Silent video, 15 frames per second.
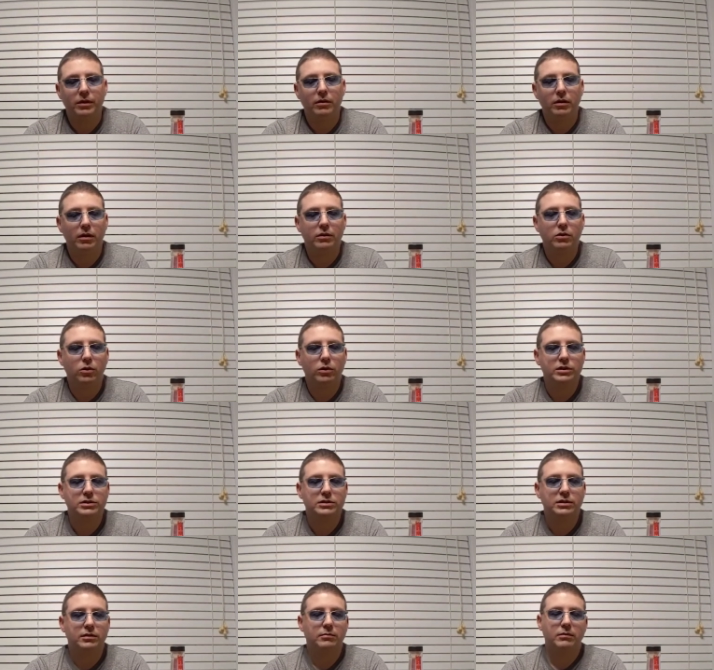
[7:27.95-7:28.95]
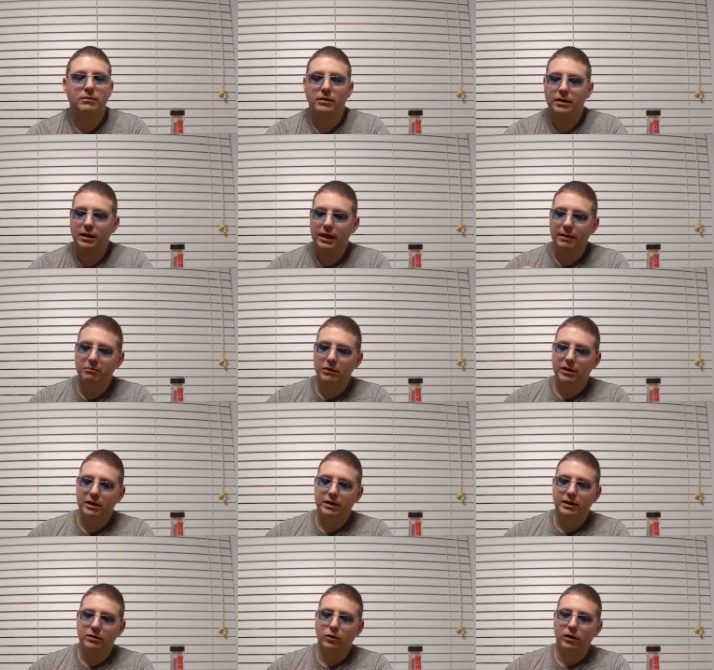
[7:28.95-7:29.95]
Of course, I'm going
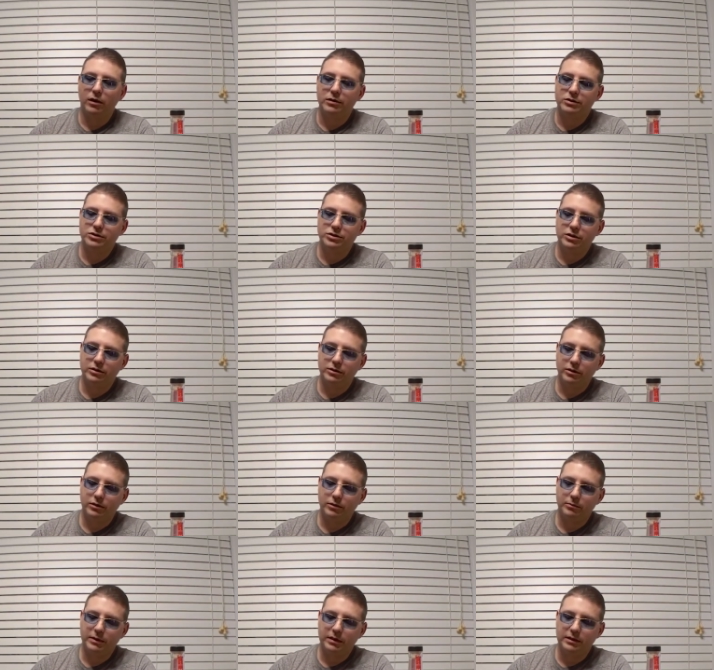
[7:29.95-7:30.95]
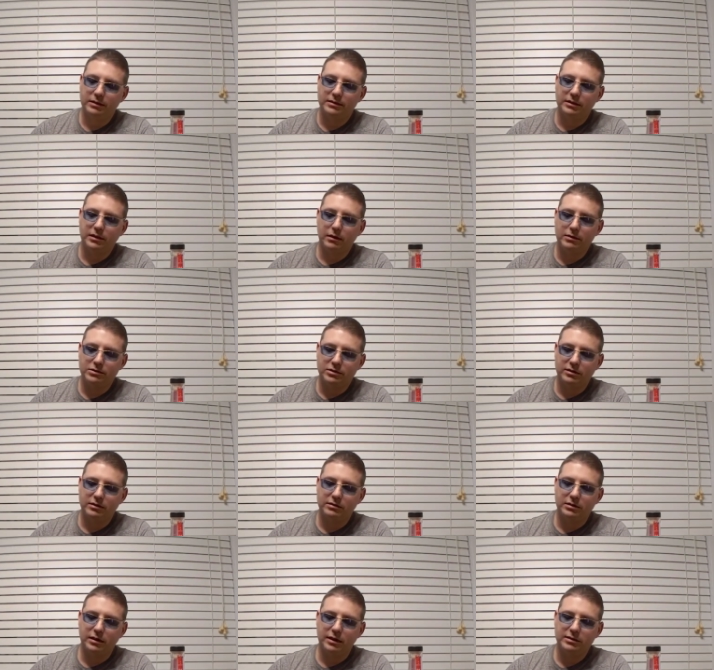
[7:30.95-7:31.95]
to garnish it though, because the garnish
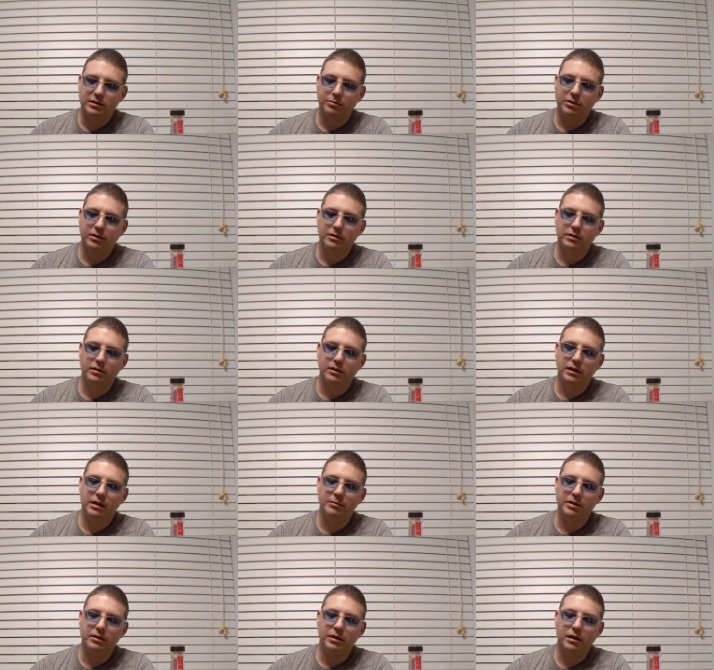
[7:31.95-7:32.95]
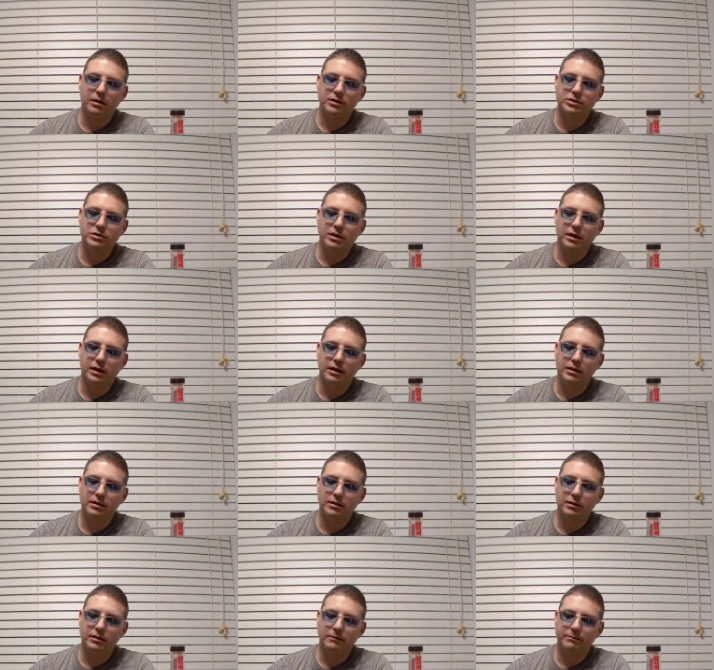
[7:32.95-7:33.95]
looks nice. I'll put a lemon garnish on
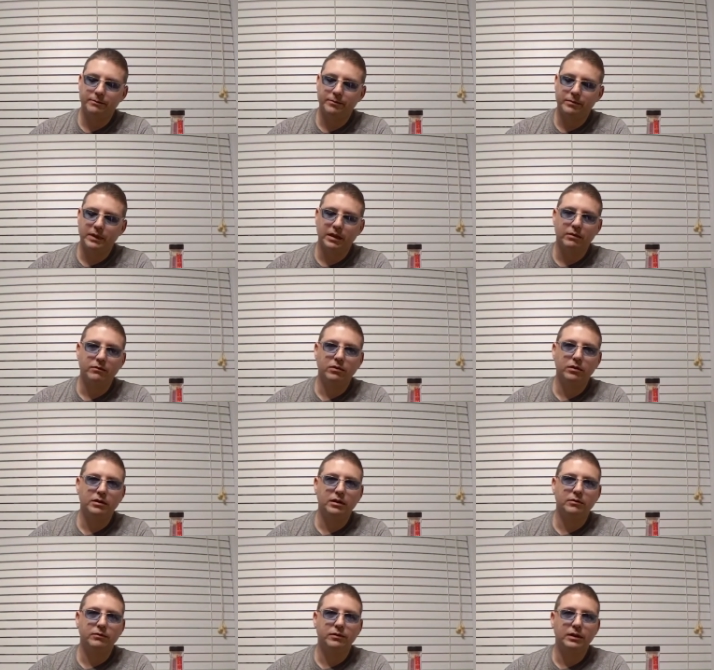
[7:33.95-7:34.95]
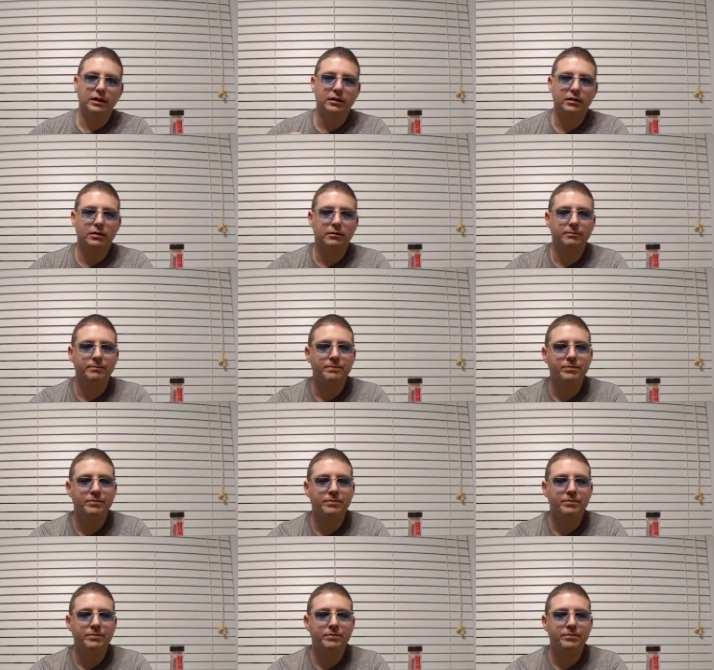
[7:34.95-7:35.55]
it for a little flair.